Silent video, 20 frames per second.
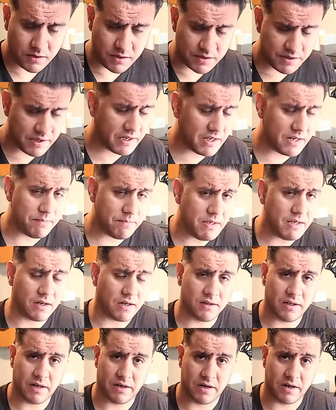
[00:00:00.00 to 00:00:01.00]
that can be a
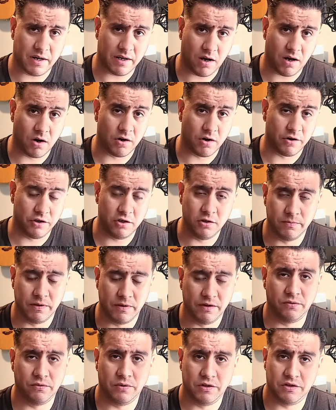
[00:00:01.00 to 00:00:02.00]
cleric are
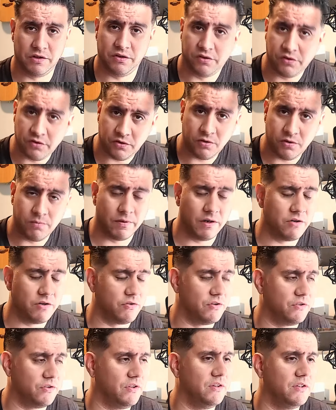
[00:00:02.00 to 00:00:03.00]
humans, which is super
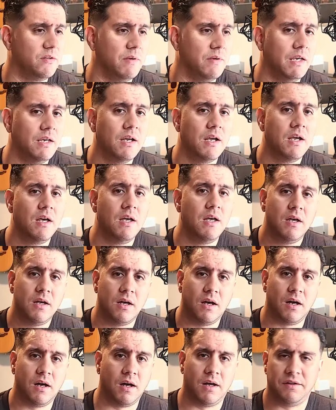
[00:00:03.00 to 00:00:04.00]
interesting to me.
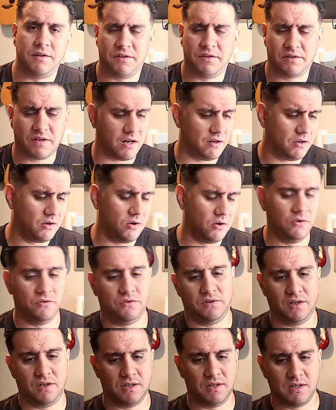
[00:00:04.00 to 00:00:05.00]
Uh, and this kind of
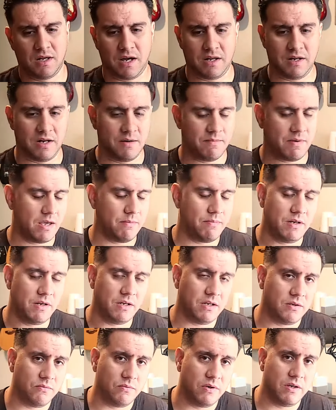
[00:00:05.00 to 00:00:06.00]
goes in line, in my
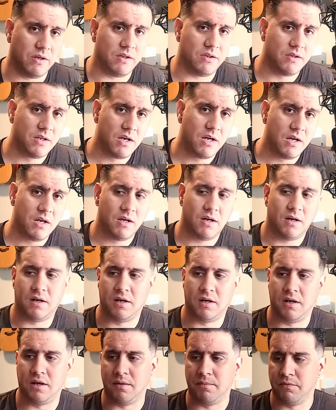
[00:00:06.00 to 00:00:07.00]
opinion, with
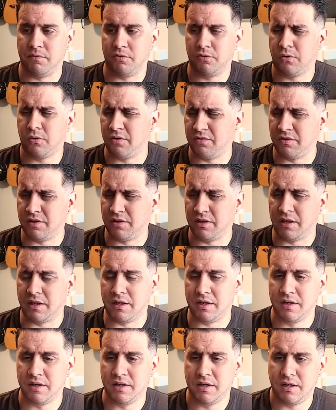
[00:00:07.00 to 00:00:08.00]
um, sort of
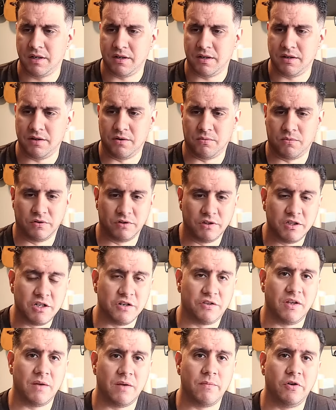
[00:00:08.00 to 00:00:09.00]
the the
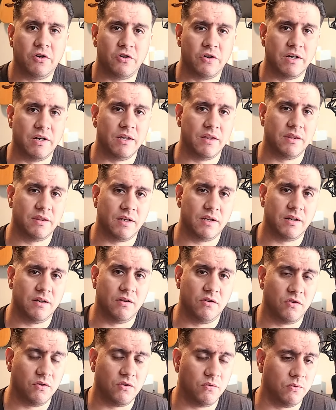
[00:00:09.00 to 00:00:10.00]
religious imagery that
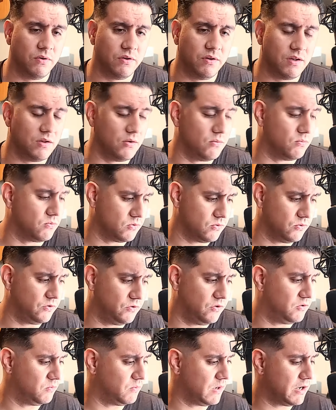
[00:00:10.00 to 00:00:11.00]
is within the rules
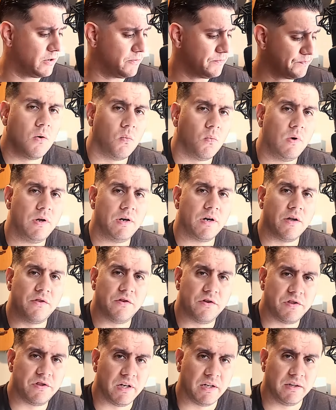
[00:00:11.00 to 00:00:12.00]
as well. One
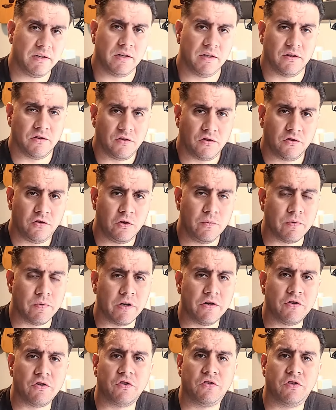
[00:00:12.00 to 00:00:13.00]
other thing that is super
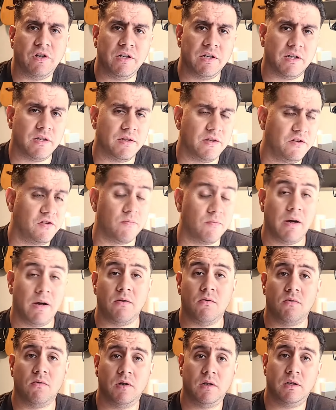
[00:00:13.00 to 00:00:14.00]
interesting, and this
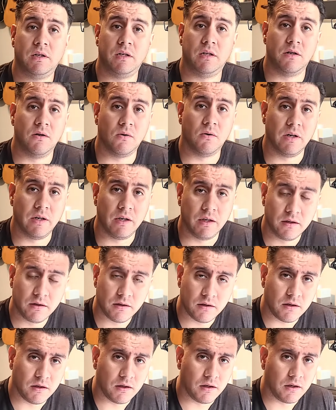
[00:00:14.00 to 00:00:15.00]
might really annoy
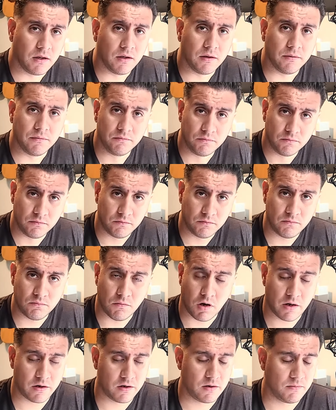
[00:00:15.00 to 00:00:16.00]
uh,
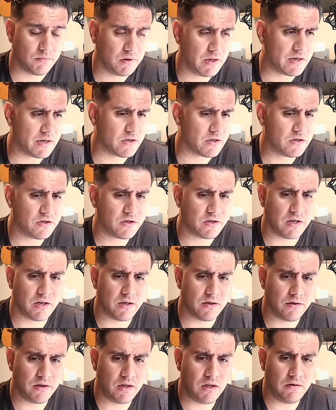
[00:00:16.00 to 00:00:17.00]
modern players
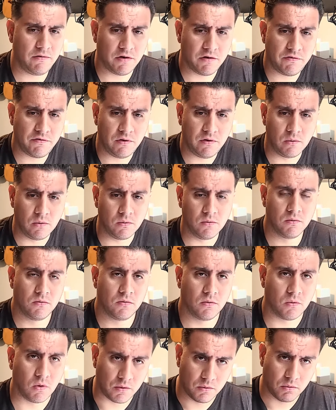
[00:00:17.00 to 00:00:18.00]
and even a few
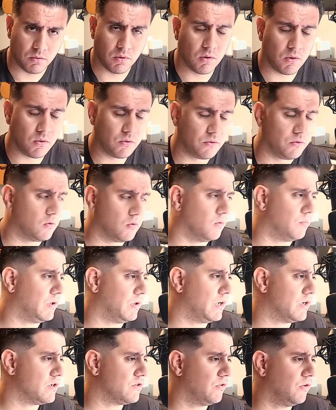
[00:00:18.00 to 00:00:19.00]
quote unquote old school
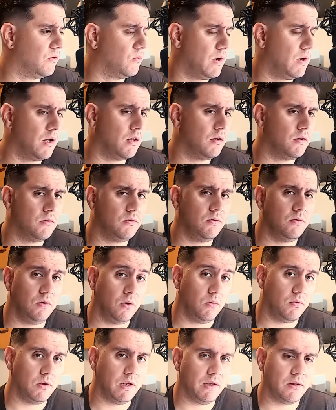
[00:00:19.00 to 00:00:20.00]
players as well who
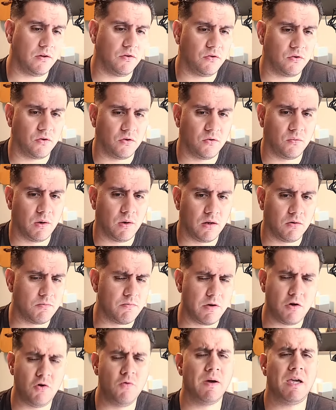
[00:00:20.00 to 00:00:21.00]
don't like this as well
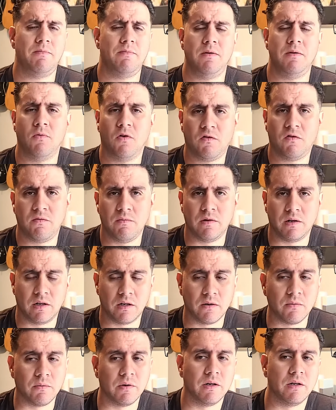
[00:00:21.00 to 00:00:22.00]
who might be more
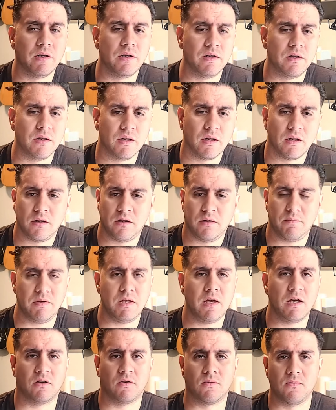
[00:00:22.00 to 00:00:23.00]
familiar with uh, the
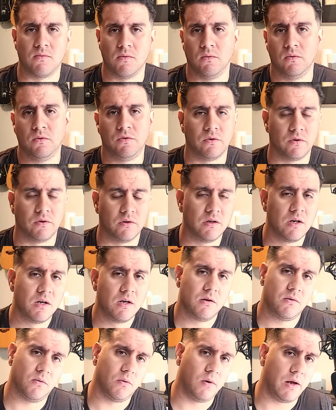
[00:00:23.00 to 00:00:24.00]
BX rules or
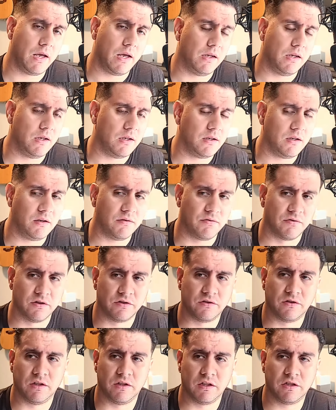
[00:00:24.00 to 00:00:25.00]
or AD&D
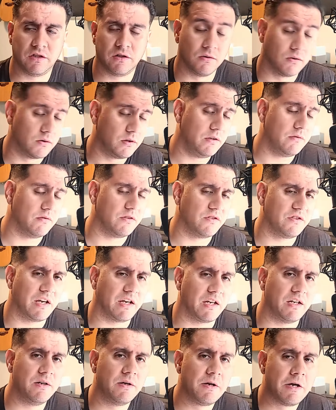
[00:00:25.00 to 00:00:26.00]
first edition or even
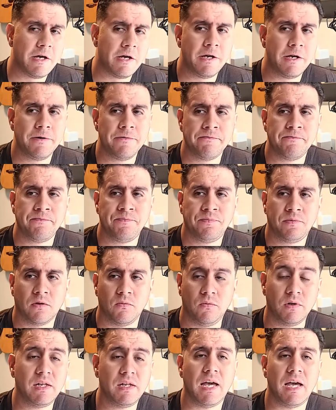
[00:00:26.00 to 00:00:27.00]
second
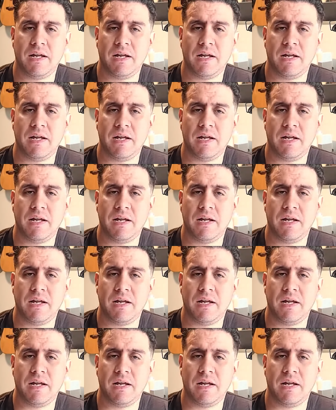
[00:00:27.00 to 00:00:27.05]
really